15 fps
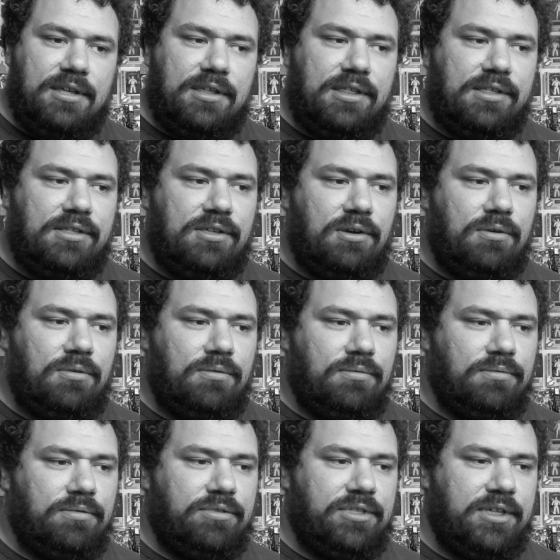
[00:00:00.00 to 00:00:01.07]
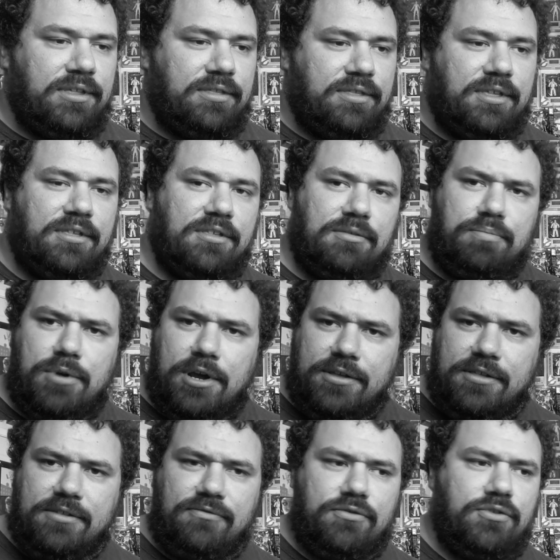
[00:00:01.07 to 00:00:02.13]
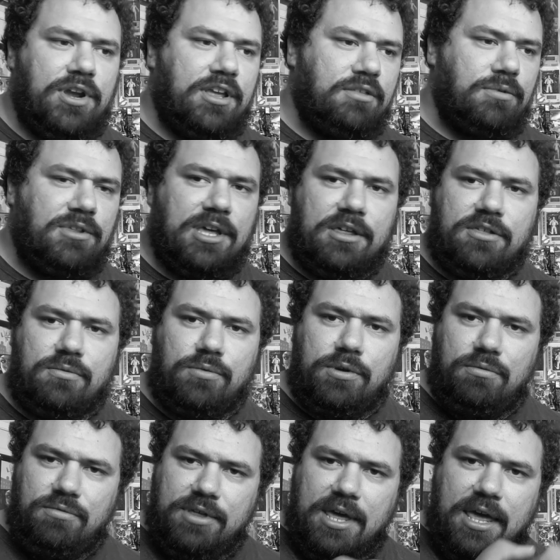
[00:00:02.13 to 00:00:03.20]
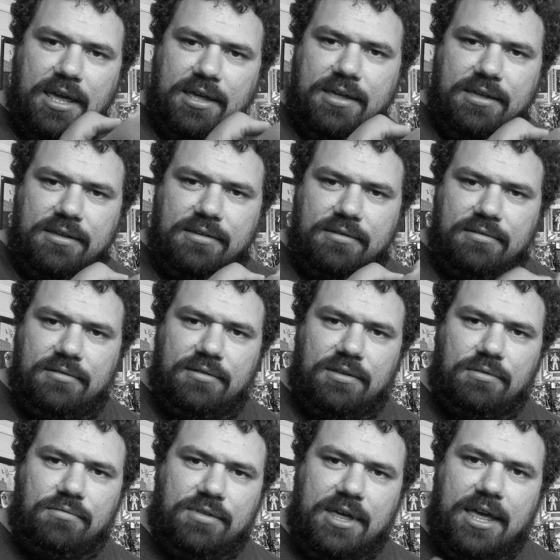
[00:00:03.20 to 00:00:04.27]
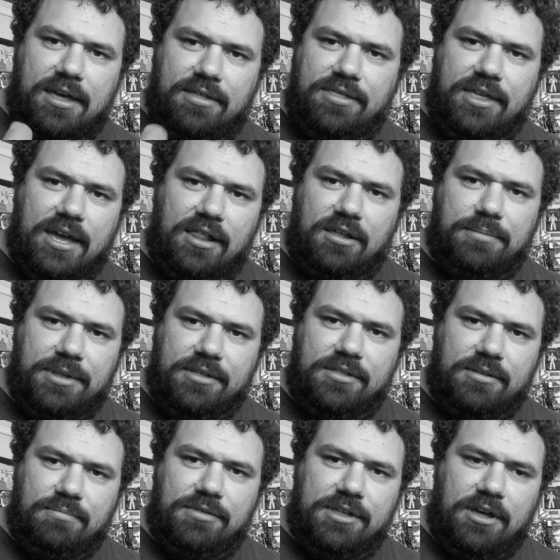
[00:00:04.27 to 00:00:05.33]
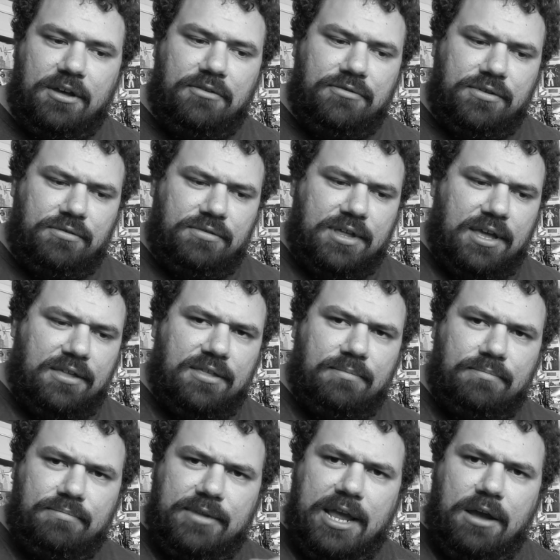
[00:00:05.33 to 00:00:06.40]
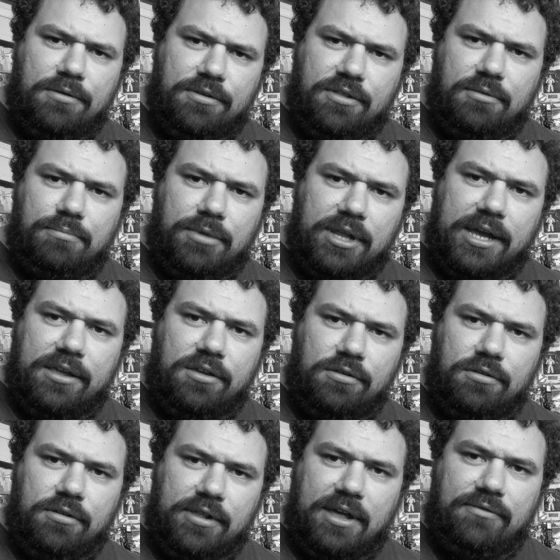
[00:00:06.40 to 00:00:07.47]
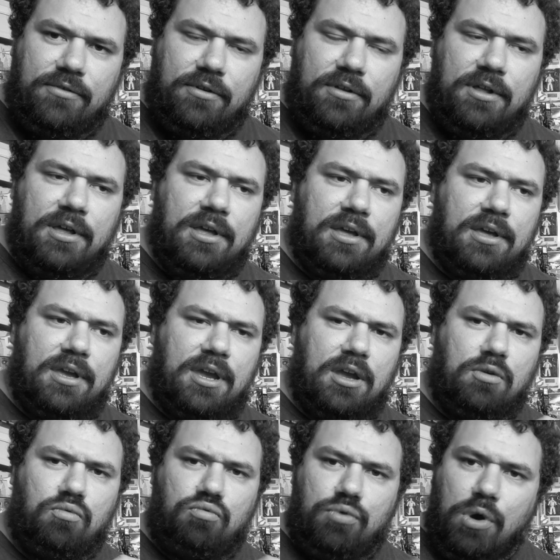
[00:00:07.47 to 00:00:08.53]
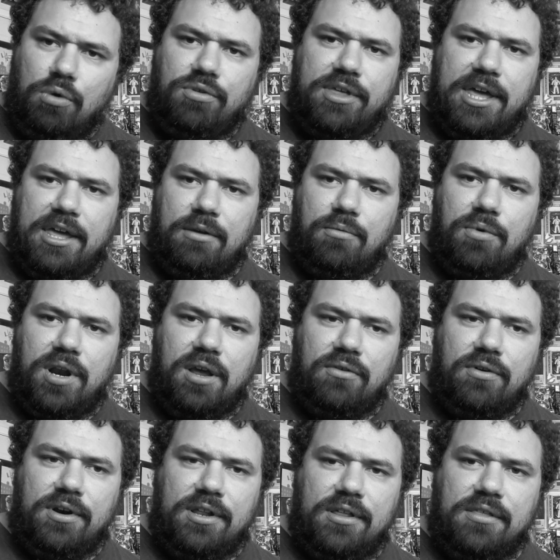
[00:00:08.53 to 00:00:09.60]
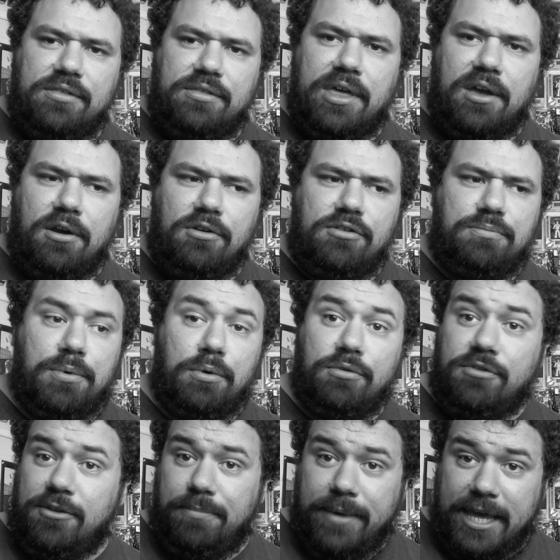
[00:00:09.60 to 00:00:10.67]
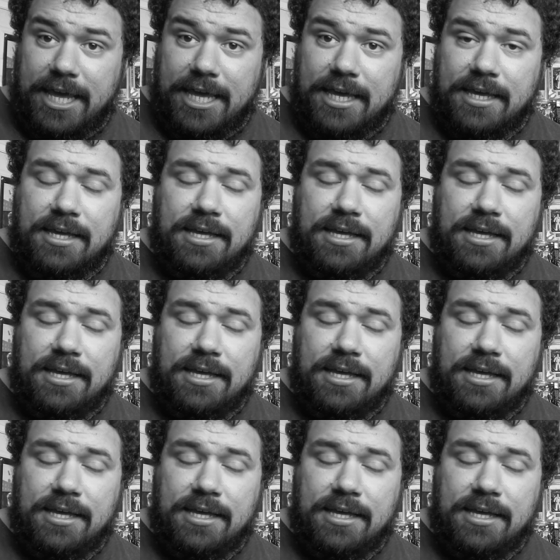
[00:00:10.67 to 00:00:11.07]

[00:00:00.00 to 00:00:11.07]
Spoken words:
So this is a process of transmutation where you take the elements themselves, you take them down to the molecular level, and rotate whatever it is they are supposed to be.